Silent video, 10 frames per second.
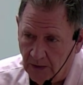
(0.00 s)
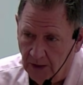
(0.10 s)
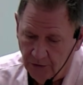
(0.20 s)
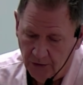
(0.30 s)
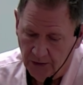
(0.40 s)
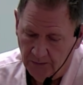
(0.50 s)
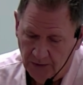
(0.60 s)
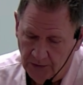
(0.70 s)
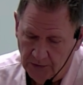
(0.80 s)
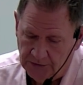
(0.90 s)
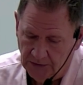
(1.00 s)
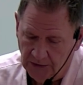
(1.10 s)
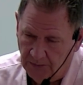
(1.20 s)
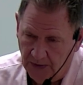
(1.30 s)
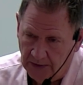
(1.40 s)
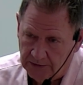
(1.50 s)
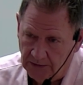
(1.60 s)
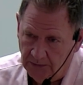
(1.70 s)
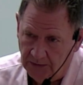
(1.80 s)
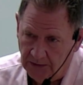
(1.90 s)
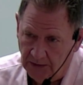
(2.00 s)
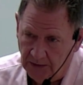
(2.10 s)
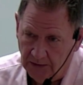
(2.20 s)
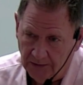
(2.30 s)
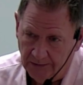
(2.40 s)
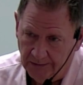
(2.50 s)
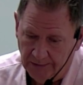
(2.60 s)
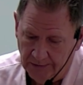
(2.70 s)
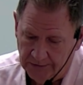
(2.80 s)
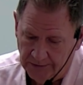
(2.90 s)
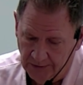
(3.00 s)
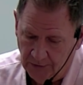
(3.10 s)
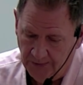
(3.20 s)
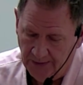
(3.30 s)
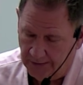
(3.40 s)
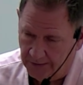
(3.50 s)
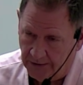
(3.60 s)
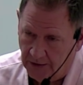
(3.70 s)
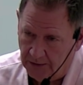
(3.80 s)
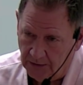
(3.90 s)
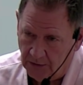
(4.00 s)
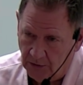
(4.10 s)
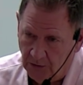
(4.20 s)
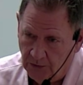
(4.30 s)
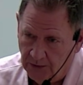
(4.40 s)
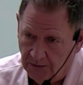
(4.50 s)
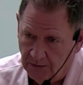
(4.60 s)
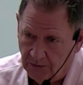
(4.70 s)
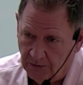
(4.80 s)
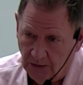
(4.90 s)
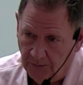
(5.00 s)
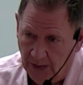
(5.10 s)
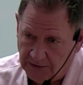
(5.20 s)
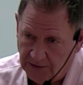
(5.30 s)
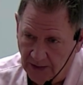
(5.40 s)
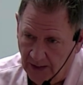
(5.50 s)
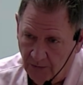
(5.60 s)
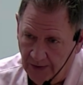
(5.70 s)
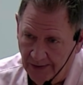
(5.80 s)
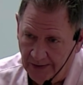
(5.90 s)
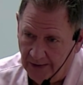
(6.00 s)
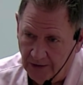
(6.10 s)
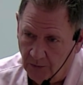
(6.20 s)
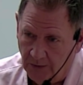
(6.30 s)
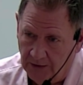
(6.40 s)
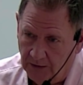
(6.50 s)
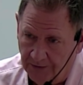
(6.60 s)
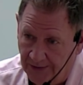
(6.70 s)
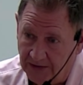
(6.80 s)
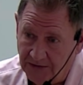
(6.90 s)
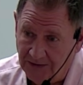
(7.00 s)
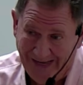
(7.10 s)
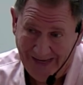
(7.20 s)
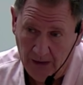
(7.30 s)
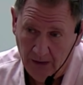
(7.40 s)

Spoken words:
I thought about using epoxy, but then it's like you make your cut and glue, and with the epoxy I got to go wait till the next day.